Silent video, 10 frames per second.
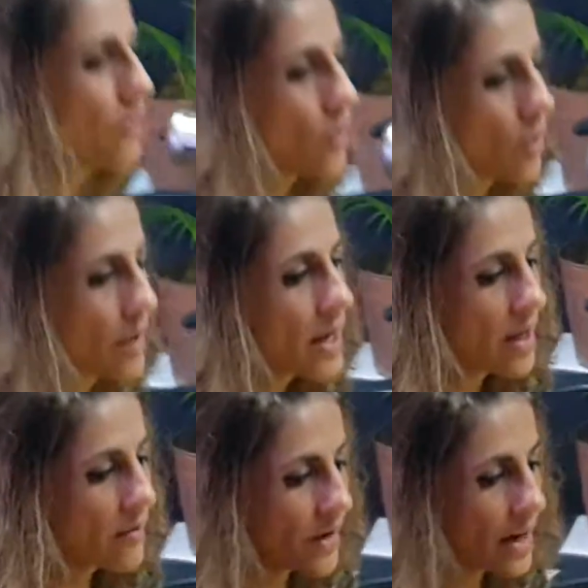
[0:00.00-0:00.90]
before.
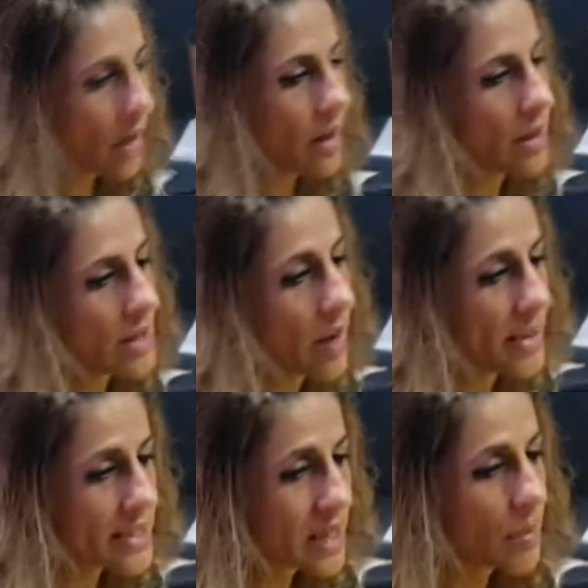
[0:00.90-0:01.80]

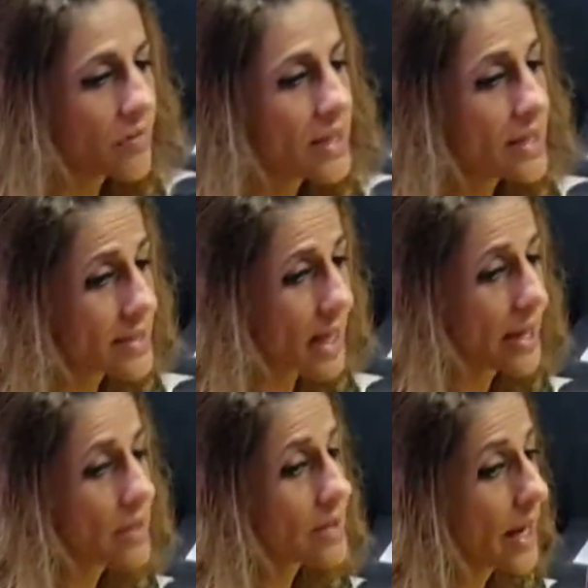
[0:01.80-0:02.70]
Some of the
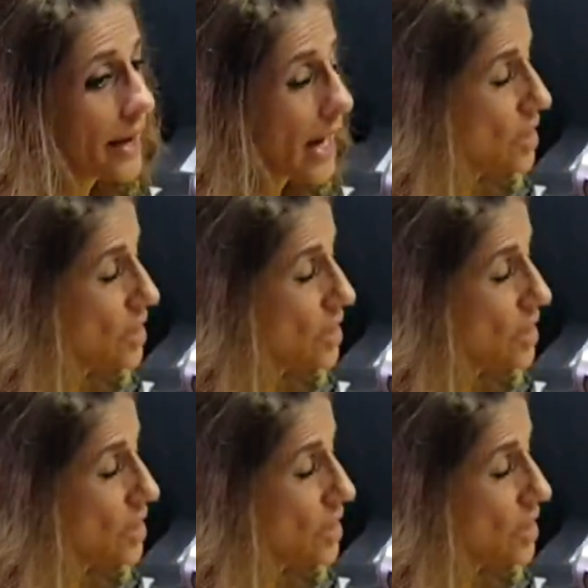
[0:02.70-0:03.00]
designers are